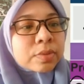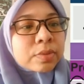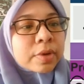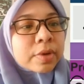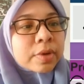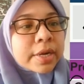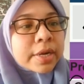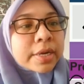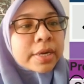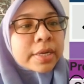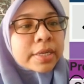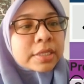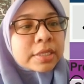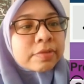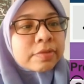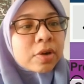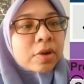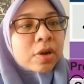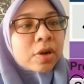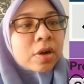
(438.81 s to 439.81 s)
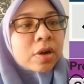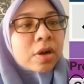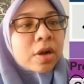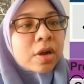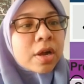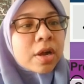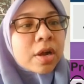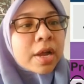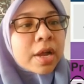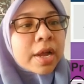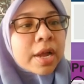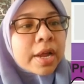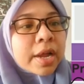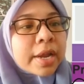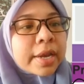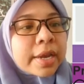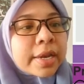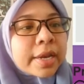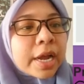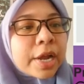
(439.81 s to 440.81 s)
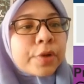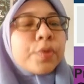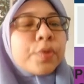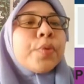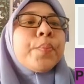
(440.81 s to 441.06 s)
one is for nano.